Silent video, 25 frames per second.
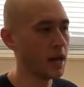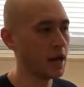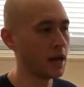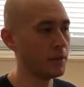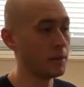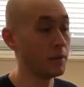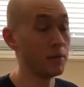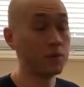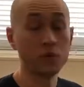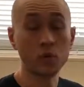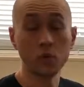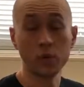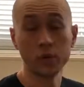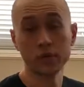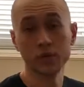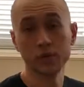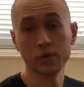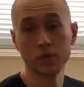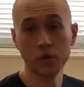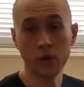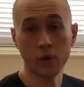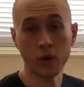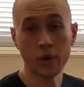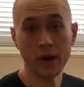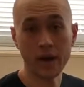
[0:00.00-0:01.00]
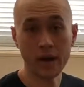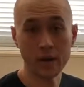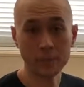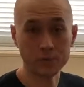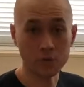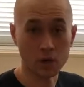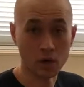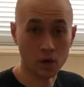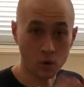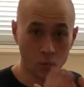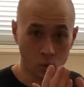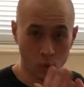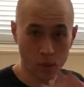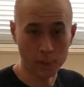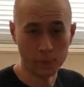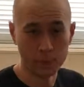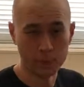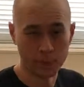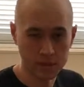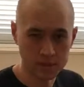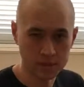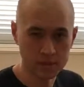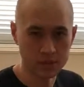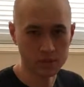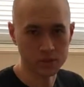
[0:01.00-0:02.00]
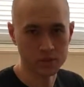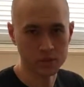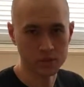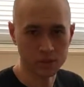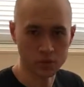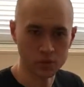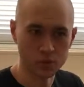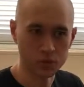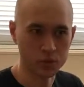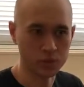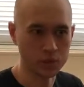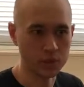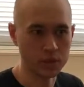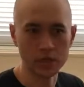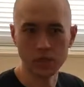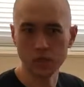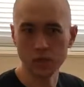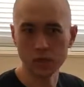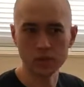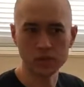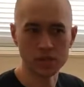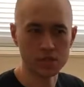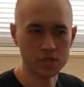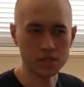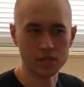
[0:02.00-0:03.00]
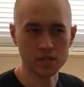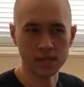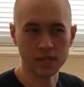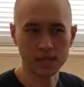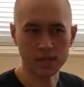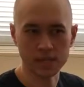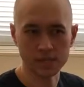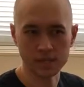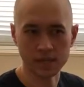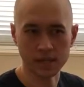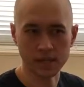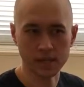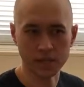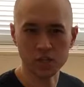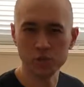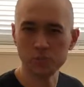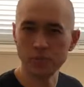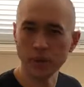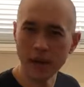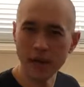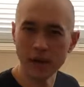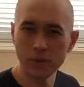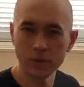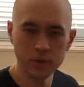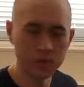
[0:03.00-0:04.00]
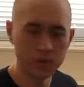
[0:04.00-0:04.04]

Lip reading: Of course, we know our abs are all one muscle, so there's really no such thing as like spot